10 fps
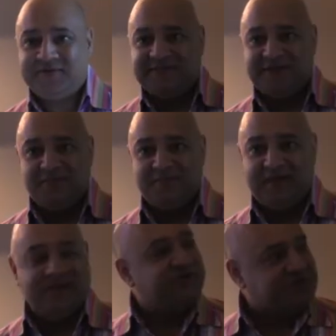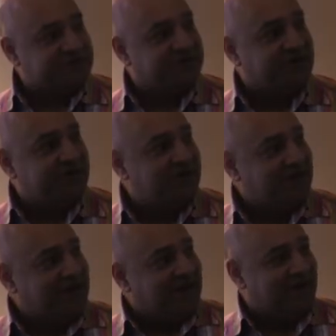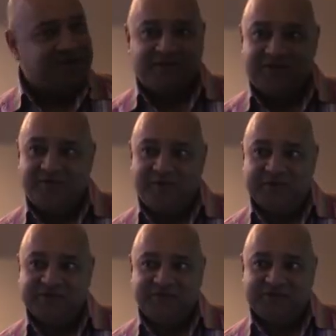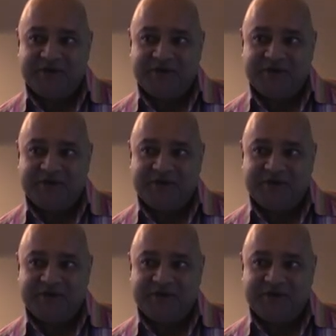some interest to you. And thank you very much for your